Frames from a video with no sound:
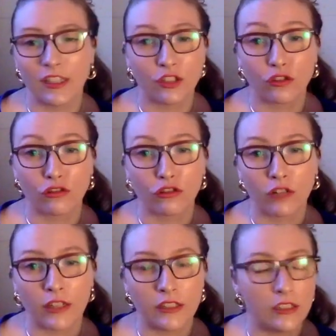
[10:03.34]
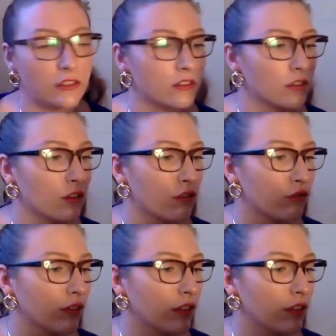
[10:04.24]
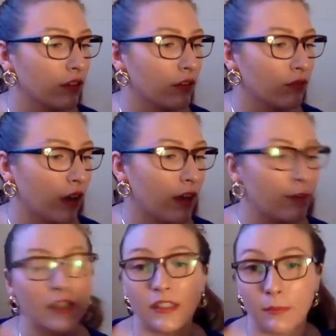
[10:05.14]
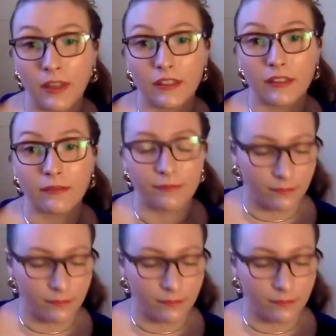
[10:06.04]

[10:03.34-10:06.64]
It's a crazy, thrilling ride, but it's amazing.